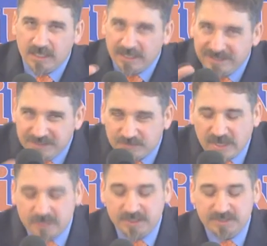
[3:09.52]
And these
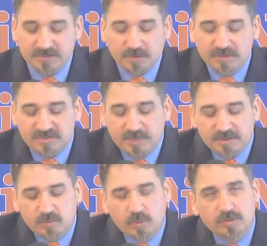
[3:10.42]
violations only speak
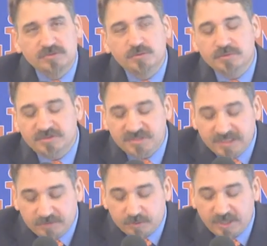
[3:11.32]
of the workers who
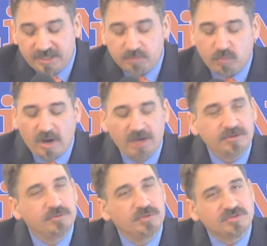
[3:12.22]
received training prior
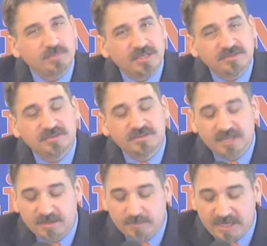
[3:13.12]
to doing asbestos and
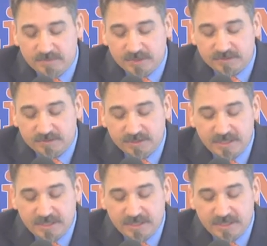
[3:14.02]
lead abatement.